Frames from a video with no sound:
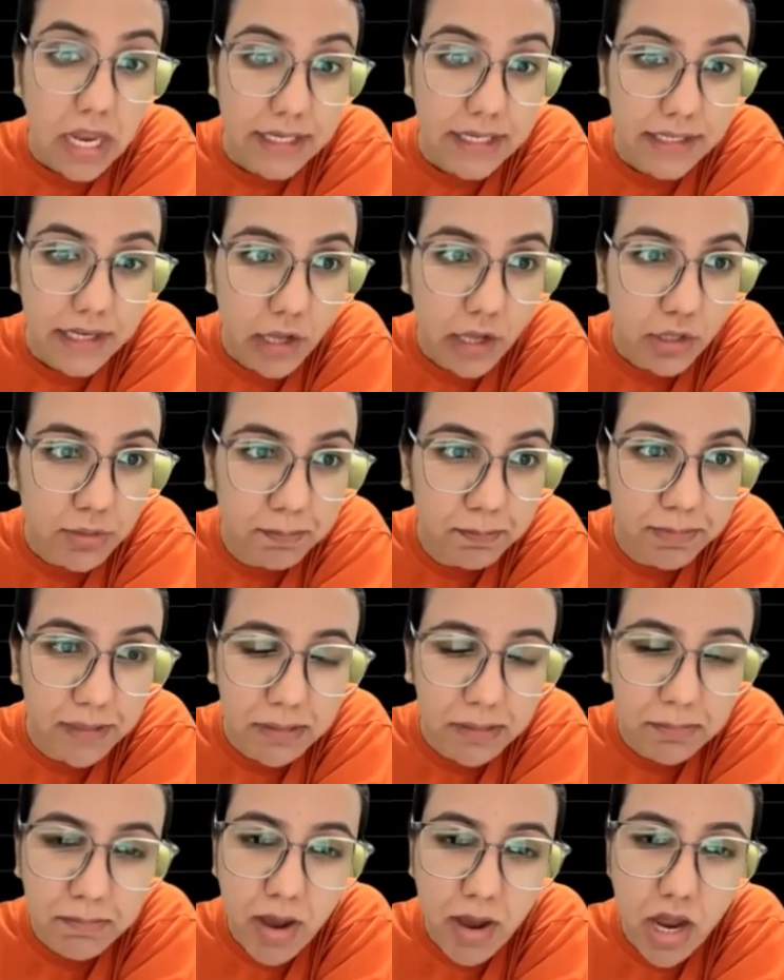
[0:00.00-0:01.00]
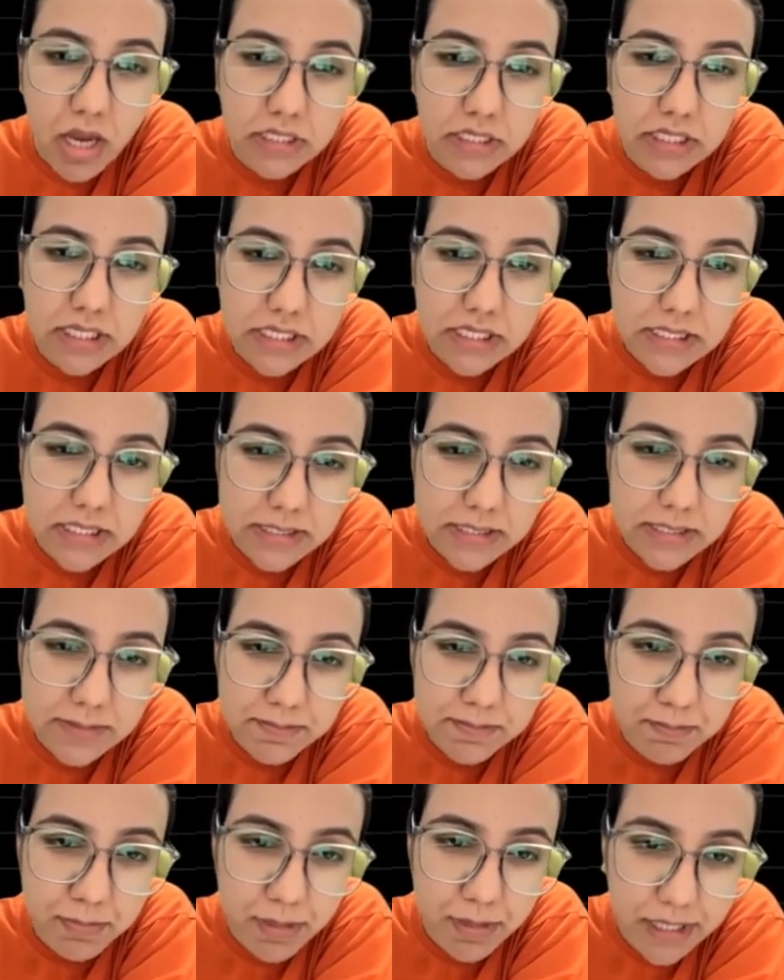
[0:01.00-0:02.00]
Now, the B part is
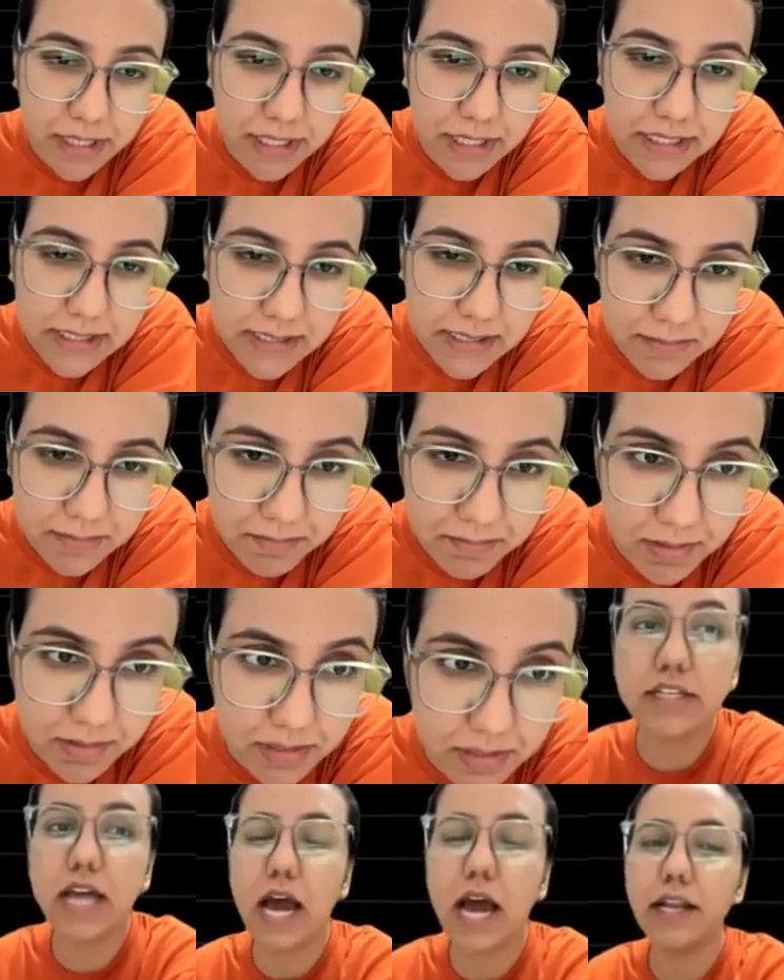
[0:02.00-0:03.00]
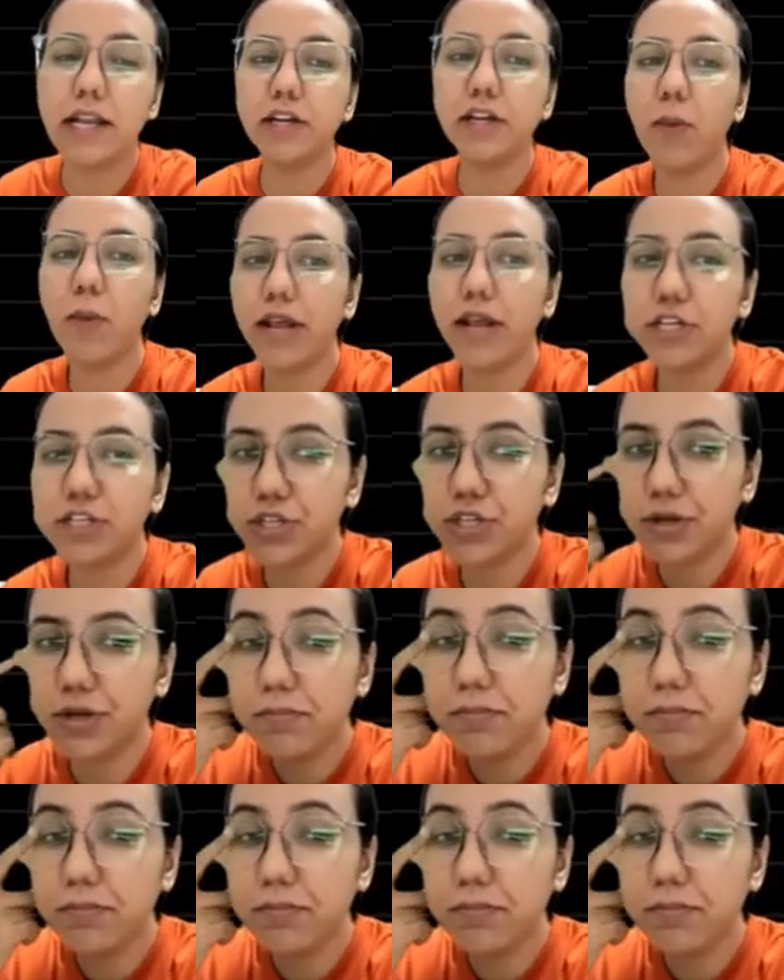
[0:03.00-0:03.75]
pretty simple, direct question,